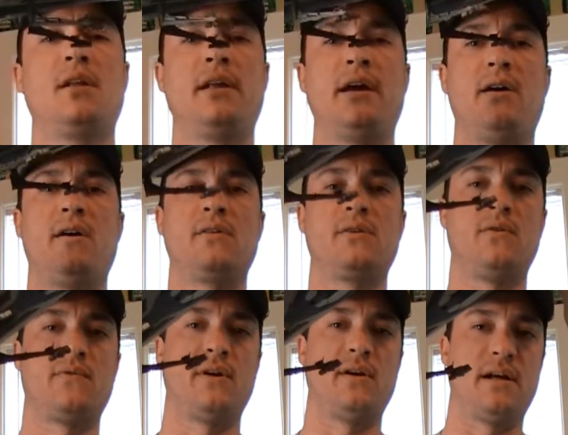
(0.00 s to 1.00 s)
Now I'll go
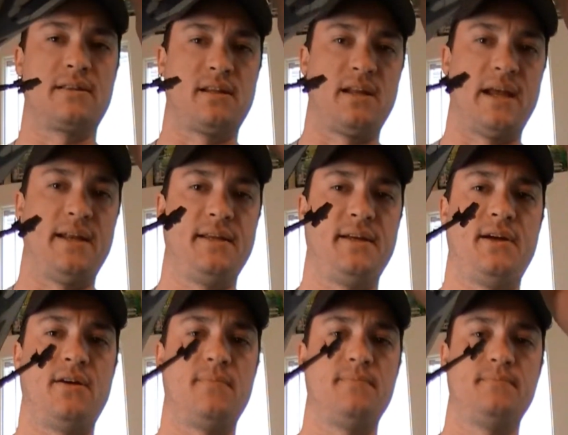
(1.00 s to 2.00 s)
over here like the landing
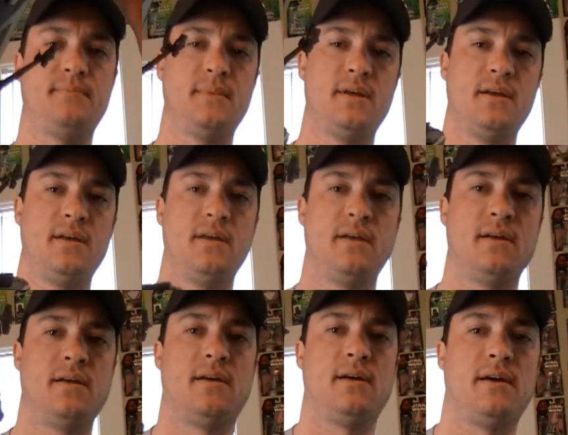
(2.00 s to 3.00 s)
gear.
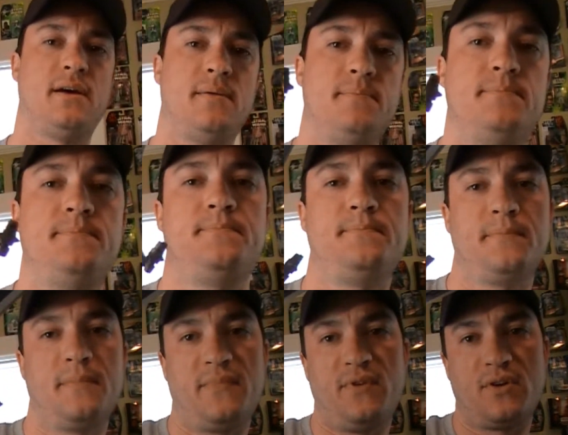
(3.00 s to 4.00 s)

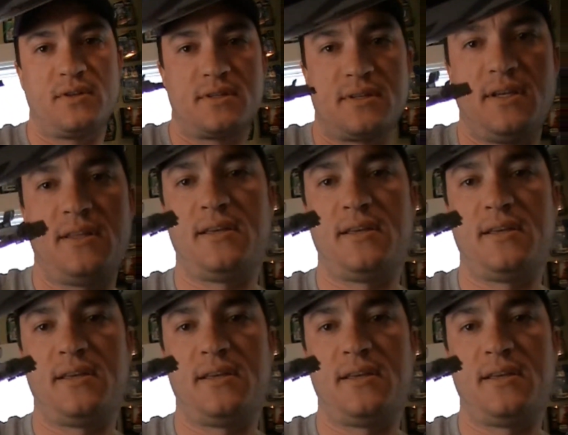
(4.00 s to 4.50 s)
If you can see